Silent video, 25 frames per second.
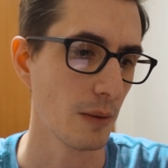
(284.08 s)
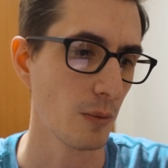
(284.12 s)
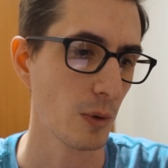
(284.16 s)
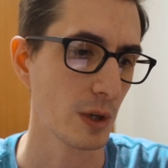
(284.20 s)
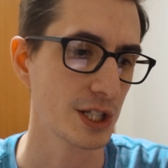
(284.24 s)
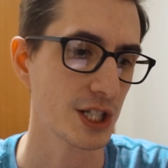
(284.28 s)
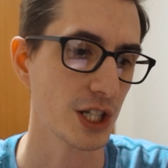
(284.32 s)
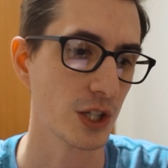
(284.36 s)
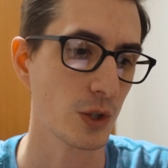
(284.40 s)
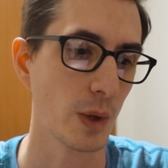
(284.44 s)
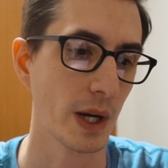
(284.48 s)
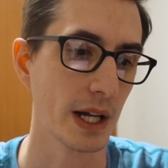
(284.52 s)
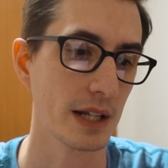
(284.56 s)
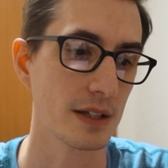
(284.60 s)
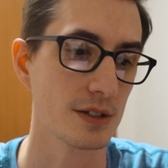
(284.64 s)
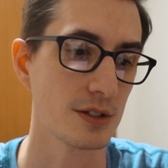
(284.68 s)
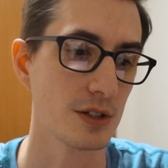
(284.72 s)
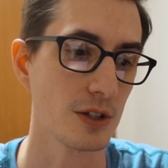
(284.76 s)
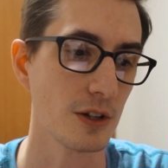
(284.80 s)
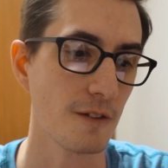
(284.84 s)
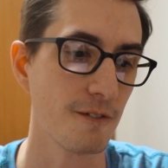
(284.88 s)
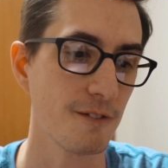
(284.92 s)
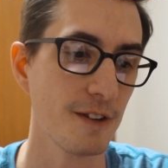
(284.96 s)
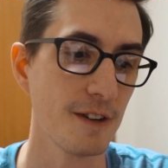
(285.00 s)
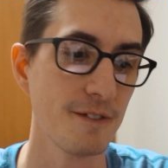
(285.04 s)
which equates
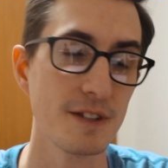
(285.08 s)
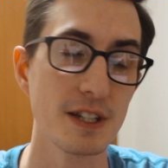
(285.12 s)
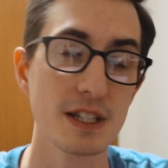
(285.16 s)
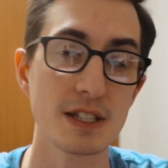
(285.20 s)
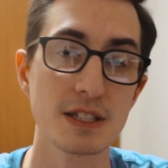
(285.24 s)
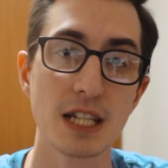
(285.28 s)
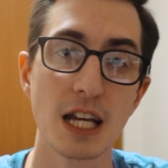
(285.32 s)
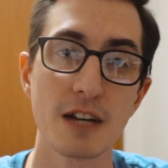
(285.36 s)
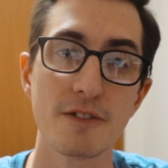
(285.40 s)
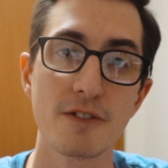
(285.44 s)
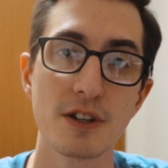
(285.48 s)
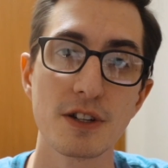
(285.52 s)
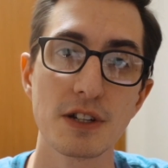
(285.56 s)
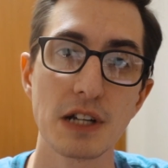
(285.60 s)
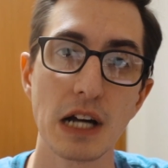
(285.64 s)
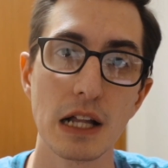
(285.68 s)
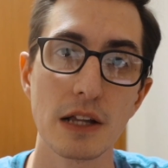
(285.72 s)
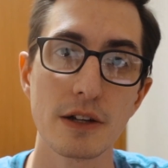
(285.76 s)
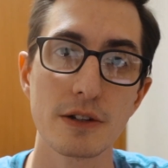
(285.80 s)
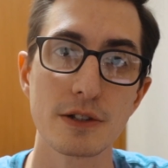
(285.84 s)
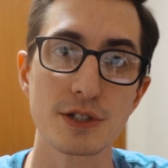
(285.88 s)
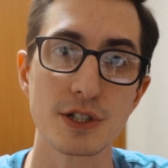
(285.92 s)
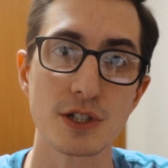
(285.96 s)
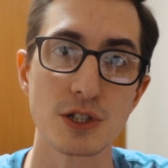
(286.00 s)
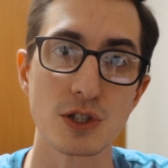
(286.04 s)
to
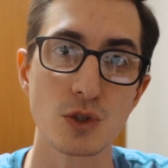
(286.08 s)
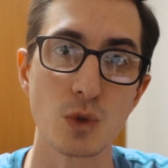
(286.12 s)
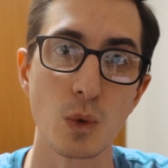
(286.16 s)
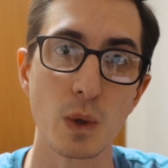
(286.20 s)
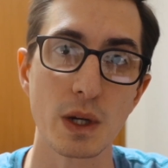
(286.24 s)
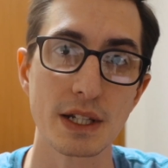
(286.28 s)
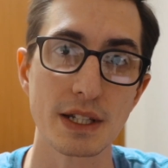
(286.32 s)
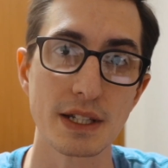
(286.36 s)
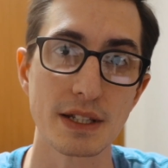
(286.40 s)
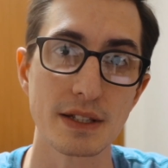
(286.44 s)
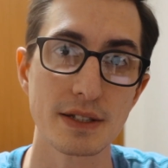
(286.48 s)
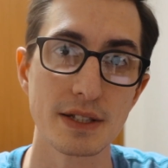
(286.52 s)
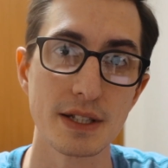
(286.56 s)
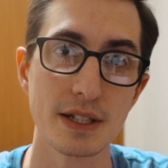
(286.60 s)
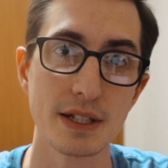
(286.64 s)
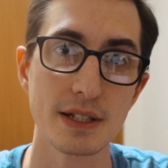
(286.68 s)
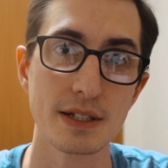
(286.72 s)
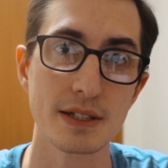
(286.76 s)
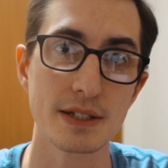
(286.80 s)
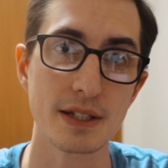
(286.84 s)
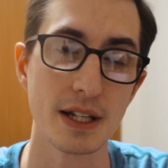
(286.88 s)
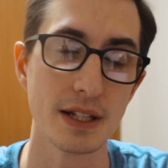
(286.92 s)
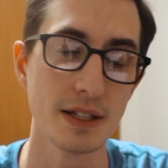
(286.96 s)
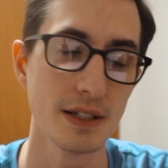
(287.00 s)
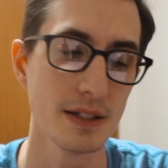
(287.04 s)

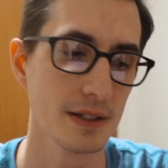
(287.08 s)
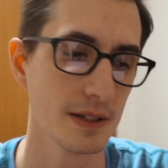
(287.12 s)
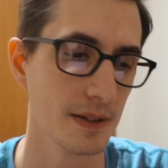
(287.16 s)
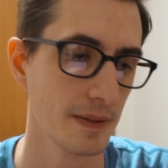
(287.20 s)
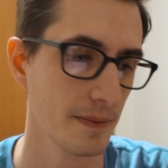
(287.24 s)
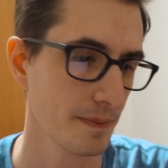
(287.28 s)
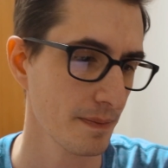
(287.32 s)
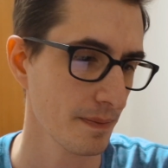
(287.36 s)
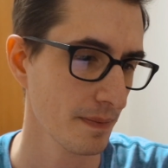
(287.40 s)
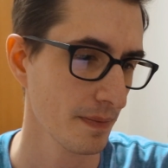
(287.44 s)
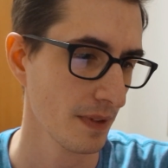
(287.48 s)
$57.26.